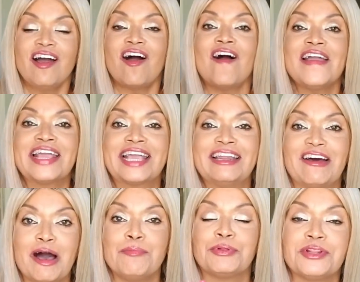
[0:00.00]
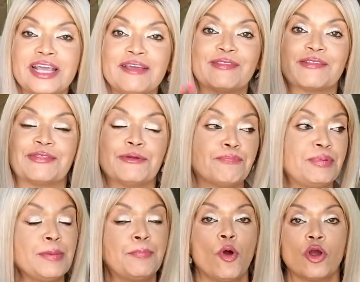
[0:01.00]
I cannot believe that the
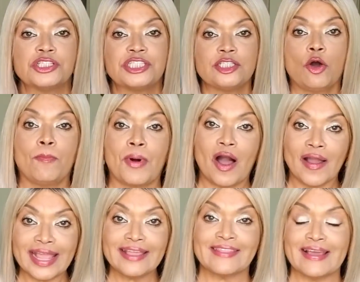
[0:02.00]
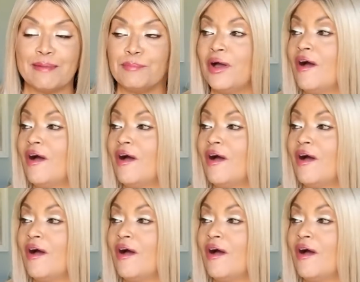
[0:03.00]
people are still buying them.